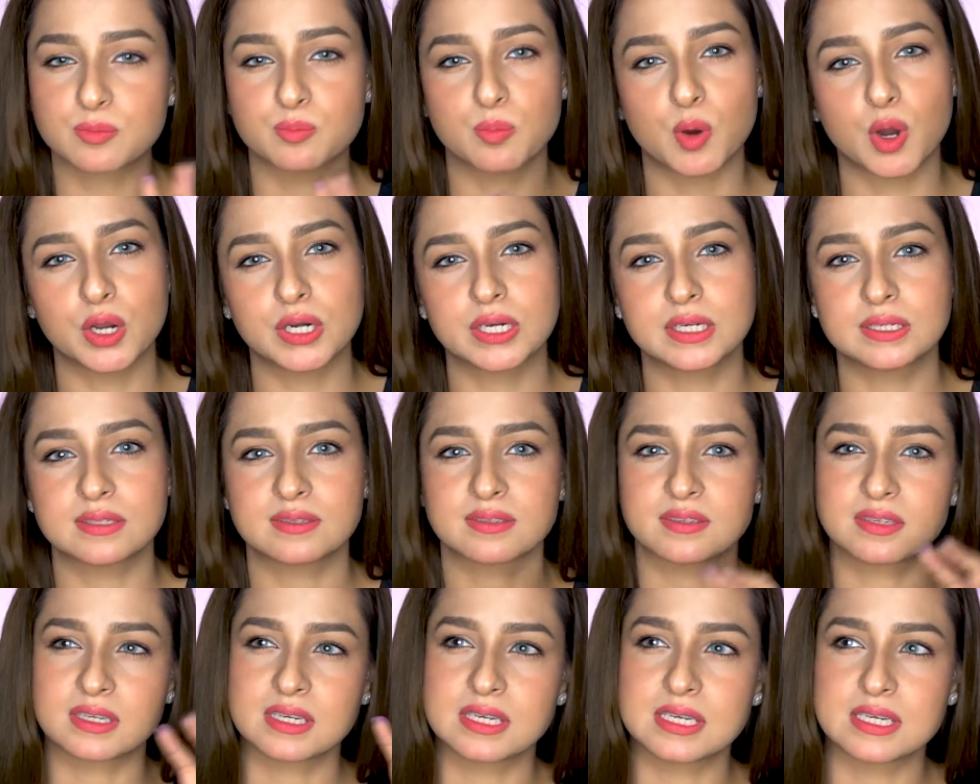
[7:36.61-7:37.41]

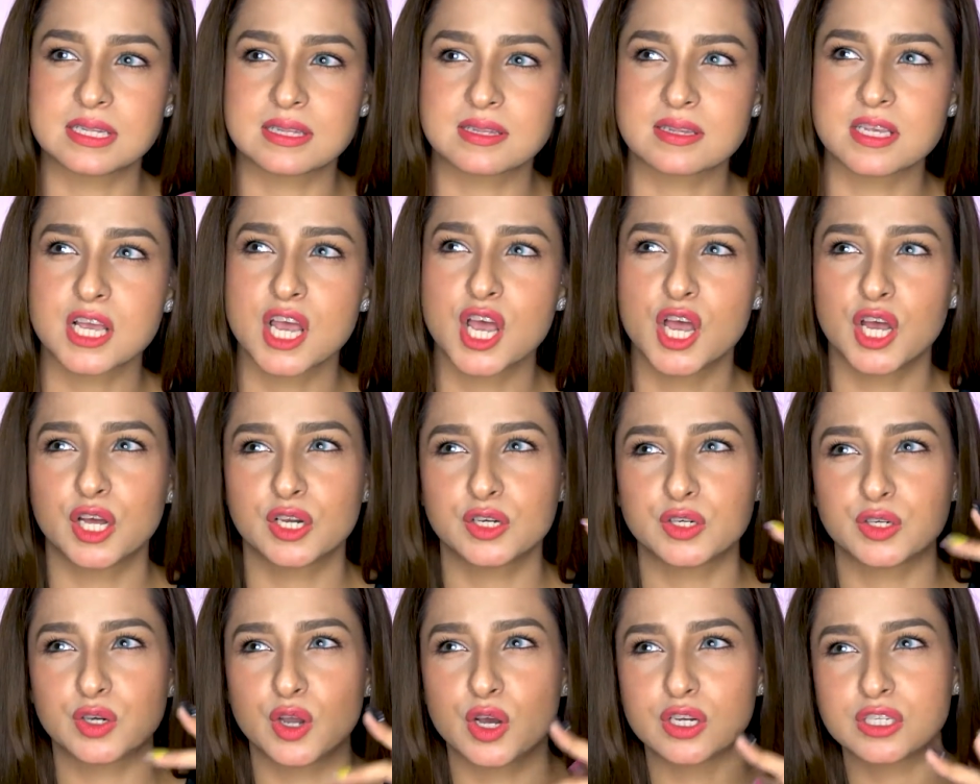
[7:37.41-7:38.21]
Modest is
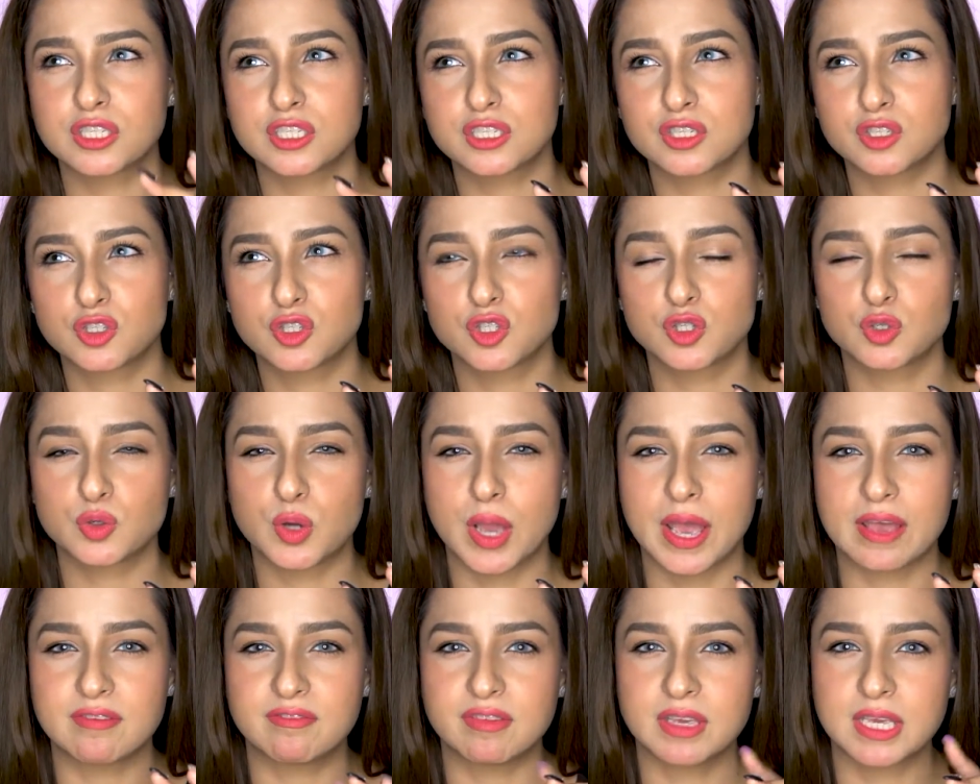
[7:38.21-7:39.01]
not too
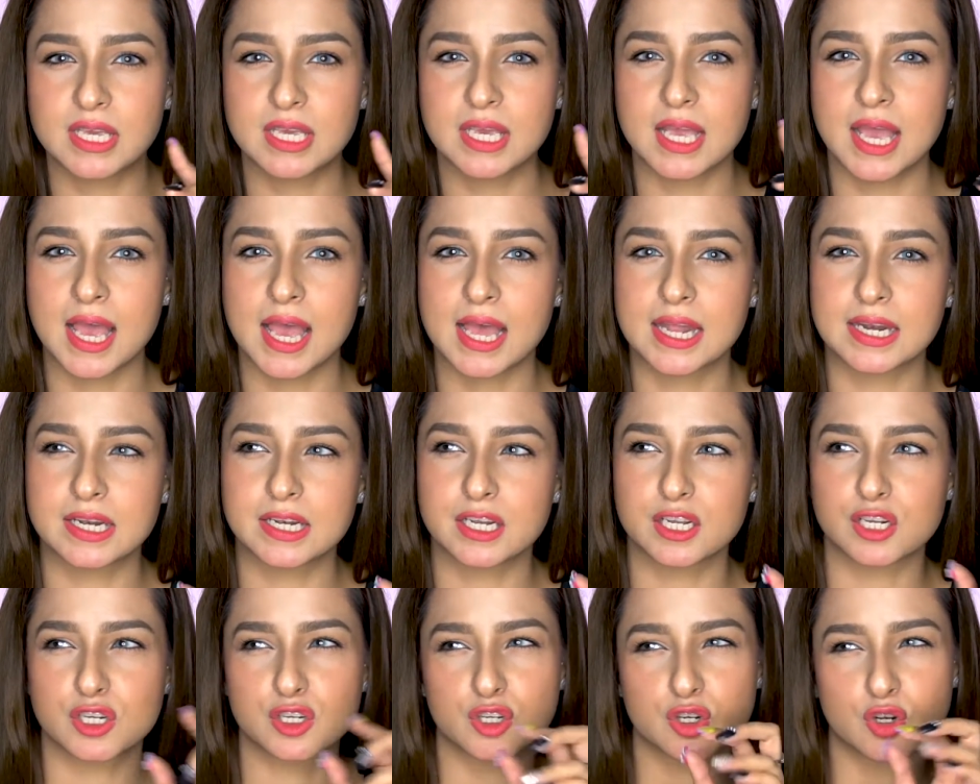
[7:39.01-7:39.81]
heavy
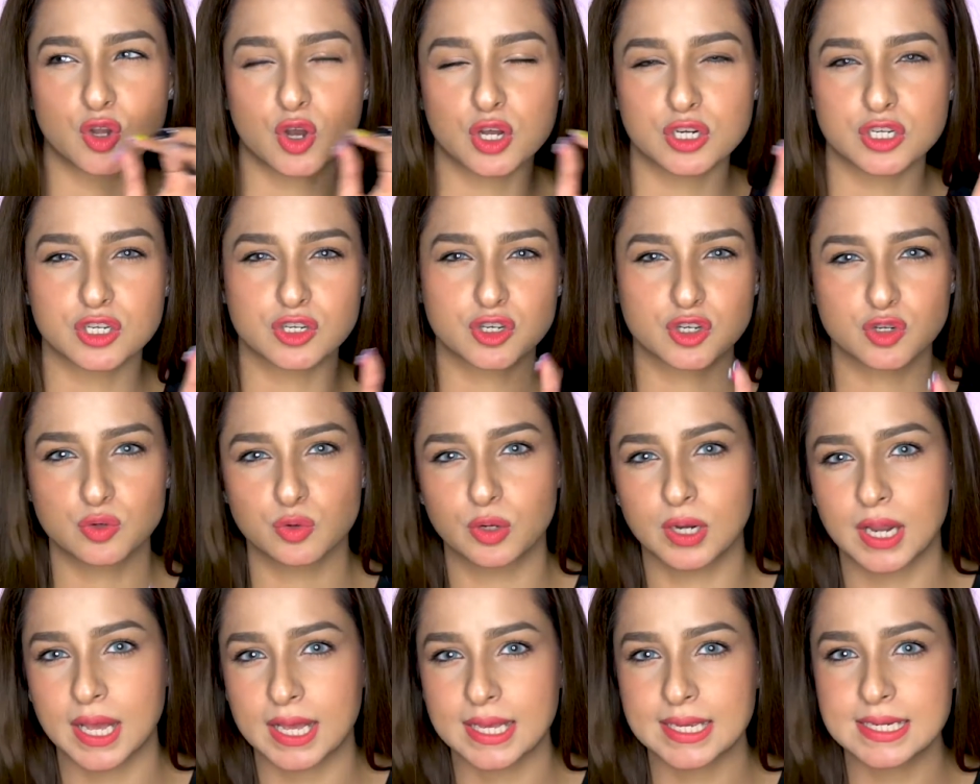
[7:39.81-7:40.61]
and not too
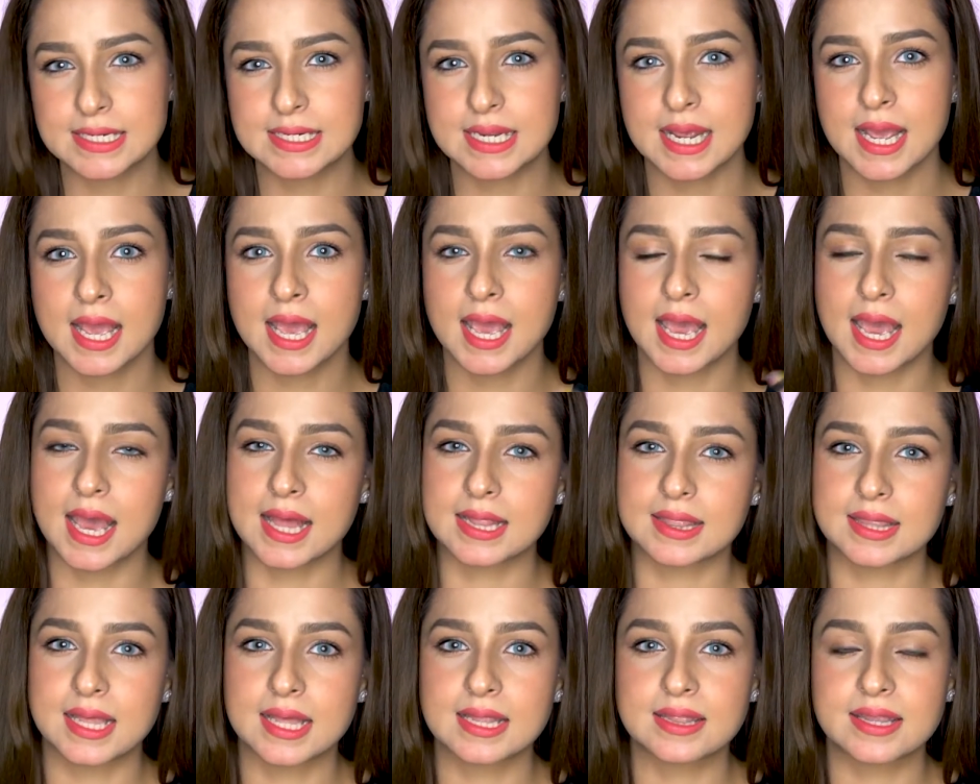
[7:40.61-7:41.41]
light,
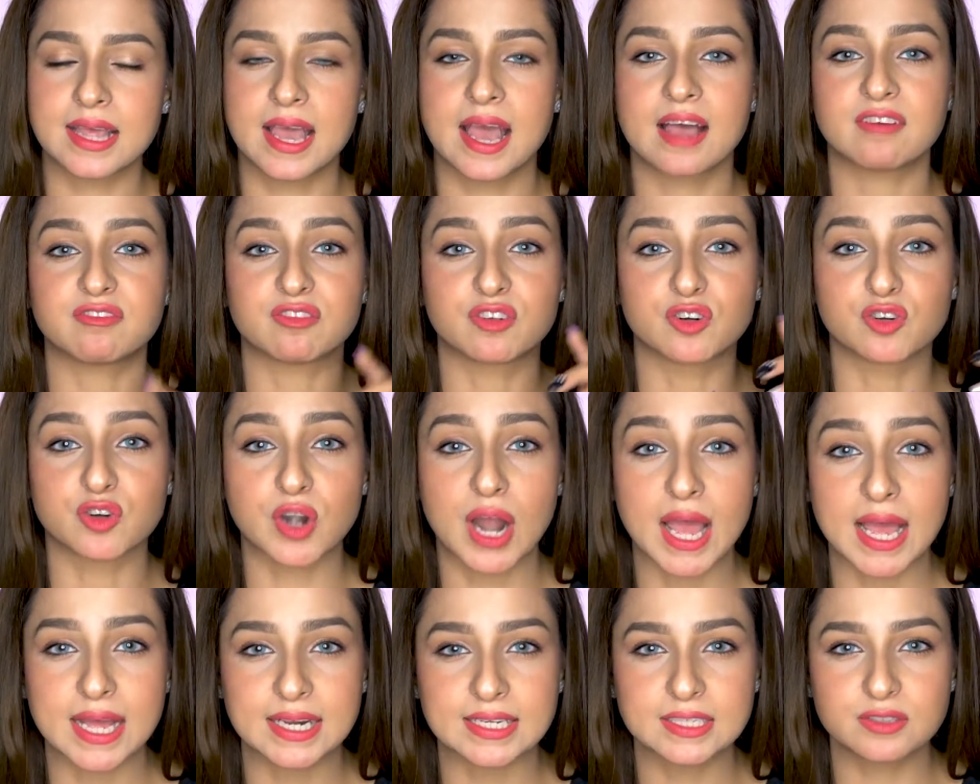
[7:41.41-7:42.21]
and then they have
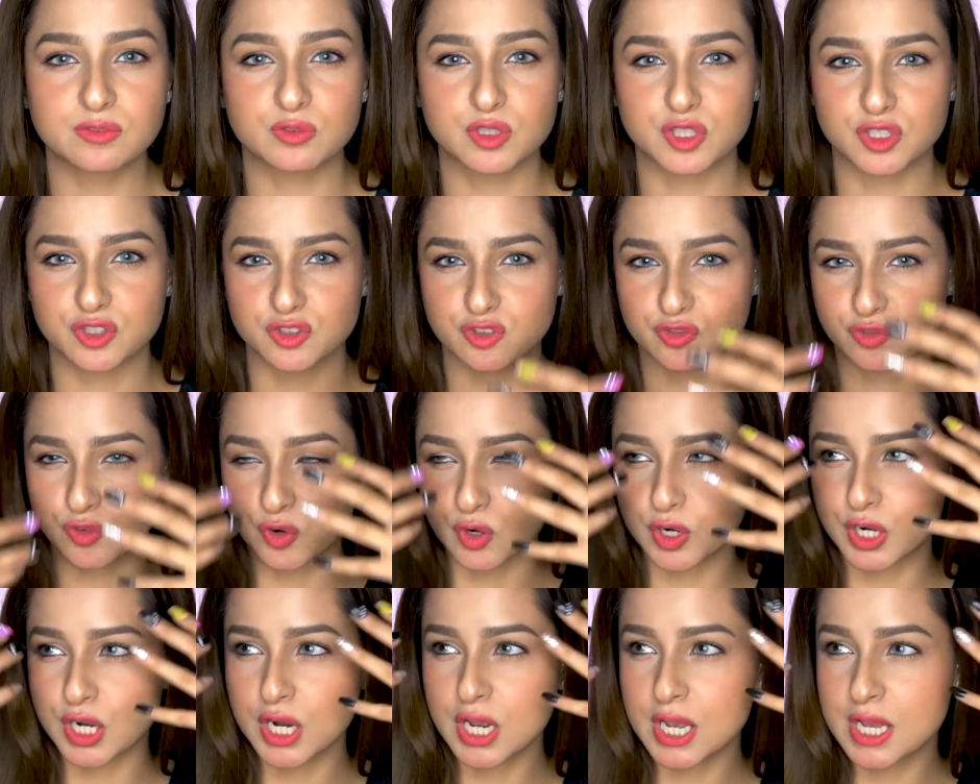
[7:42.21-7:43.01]
grand, which is
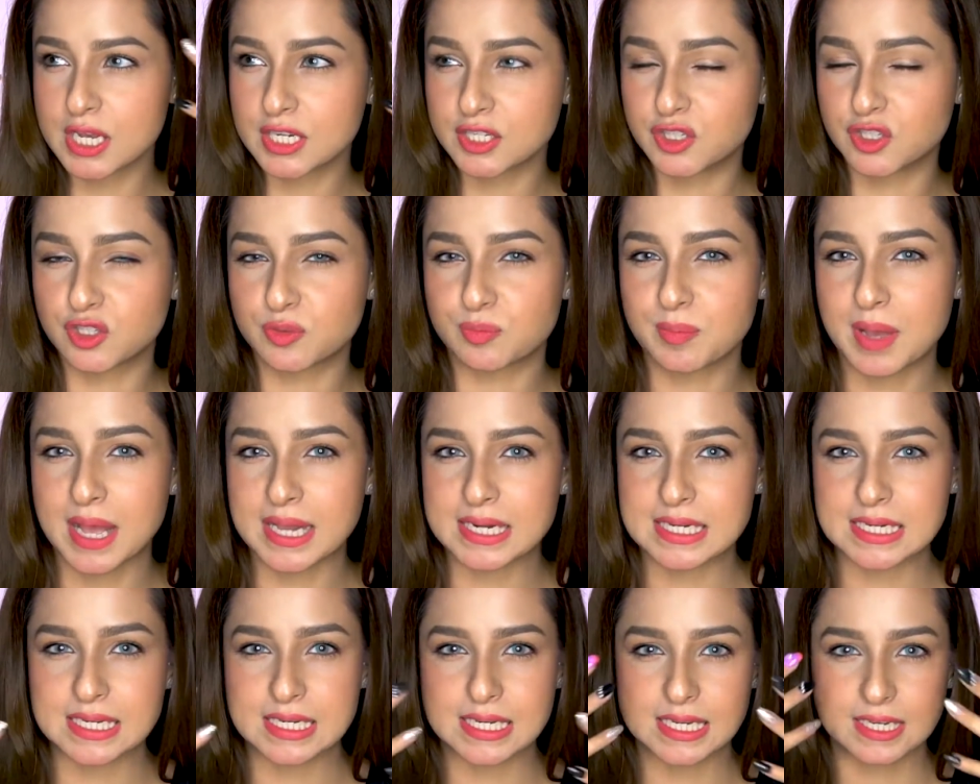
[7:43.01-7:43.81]
for
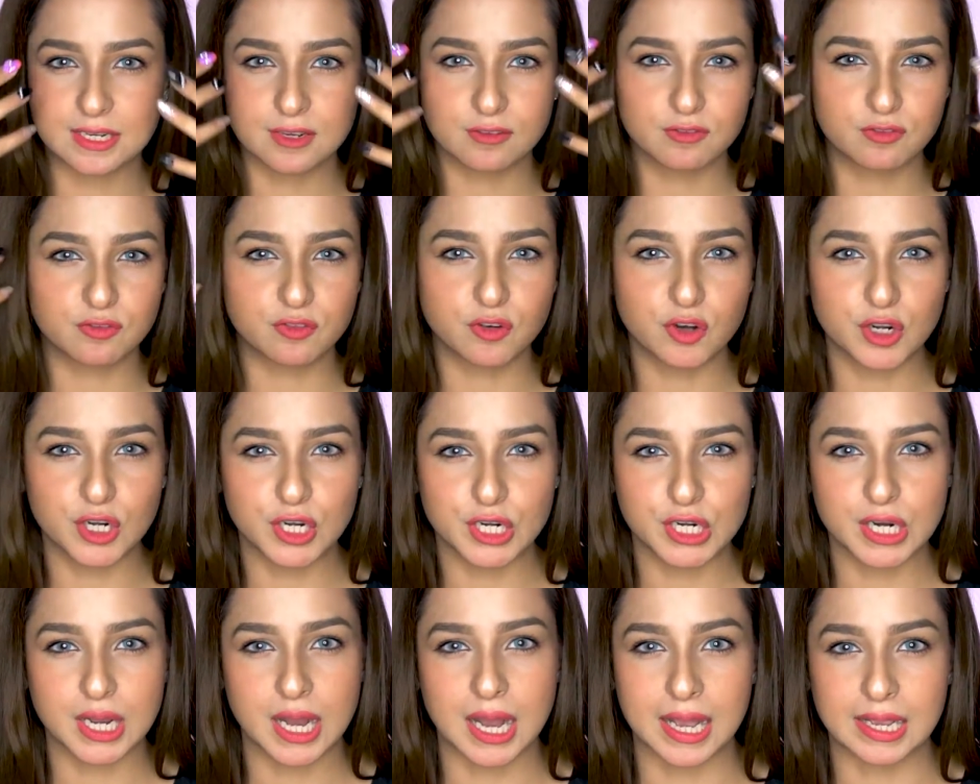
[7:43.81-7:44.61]
dramatic,
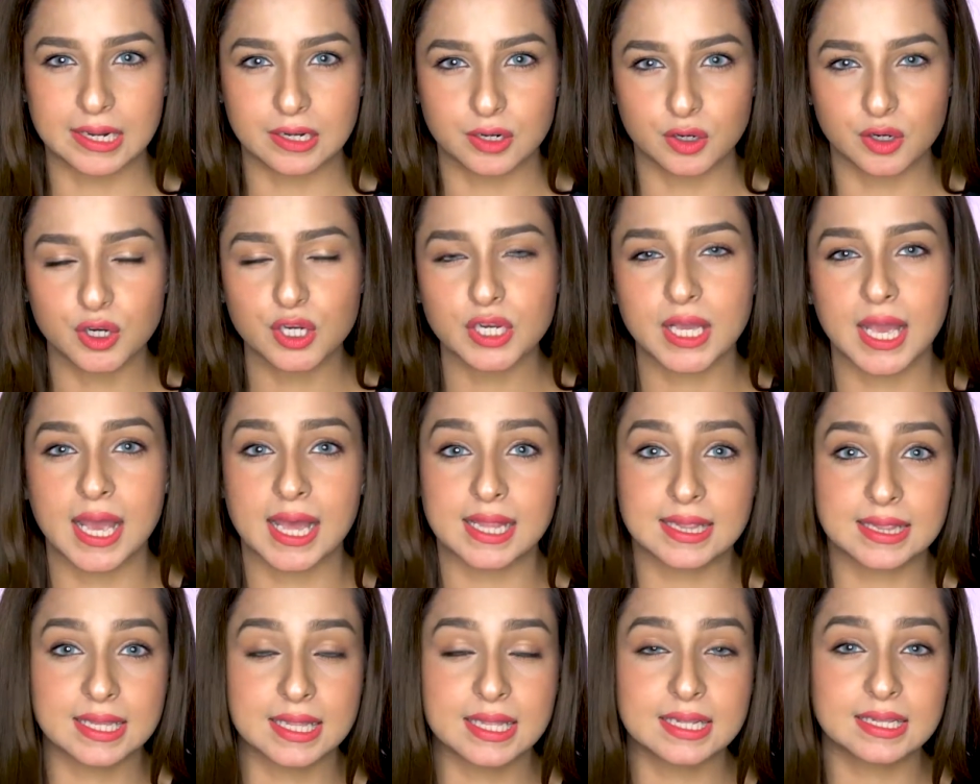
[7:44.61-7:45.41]
fuller eye look,
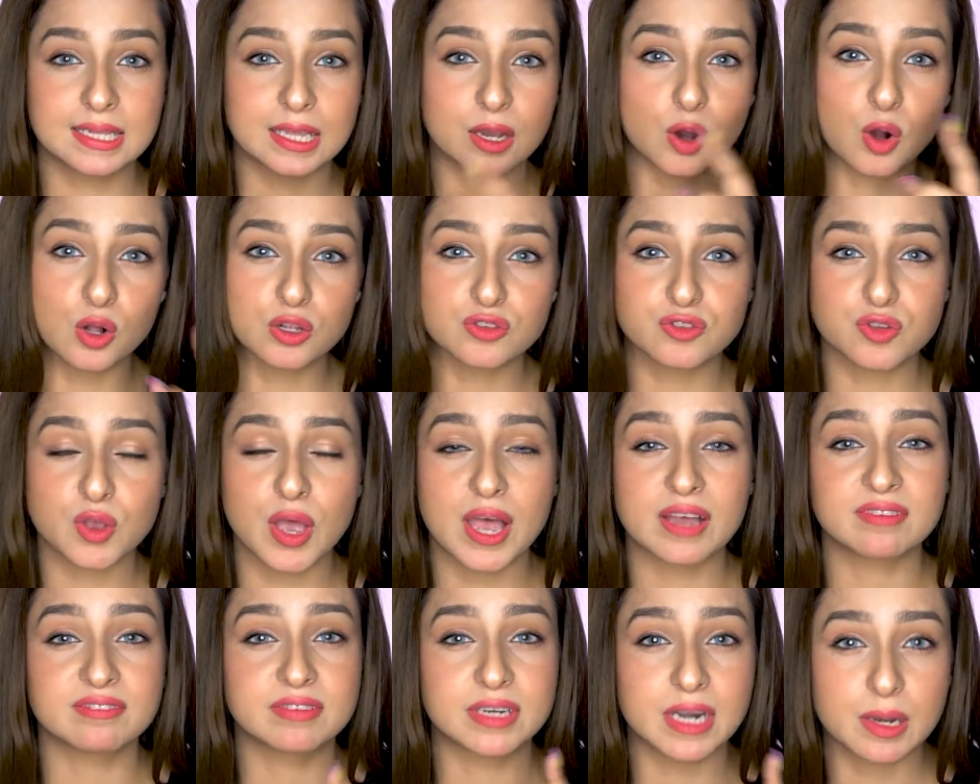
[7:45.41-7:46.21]
and then they also
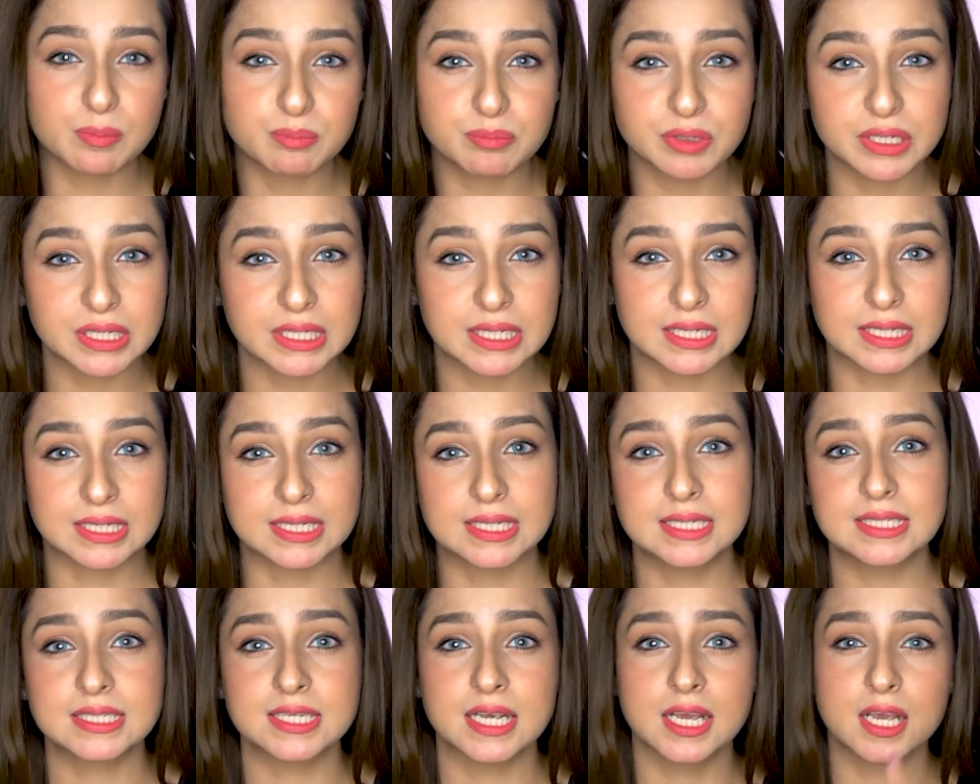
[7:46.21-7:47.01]
have numbering in
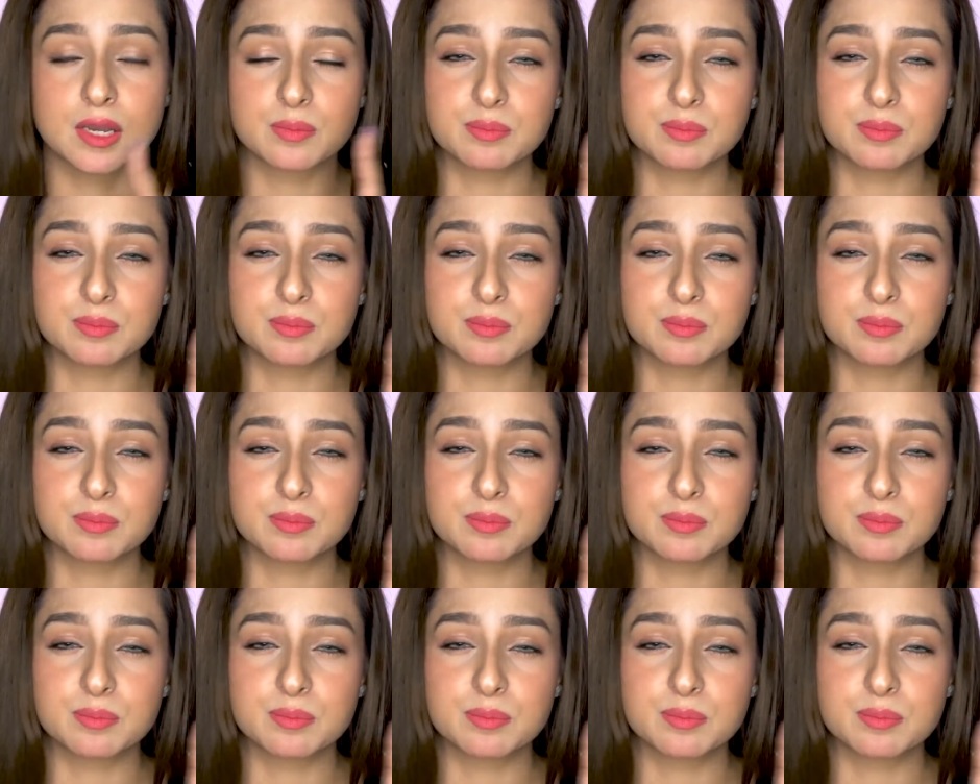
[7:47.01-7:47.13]
it.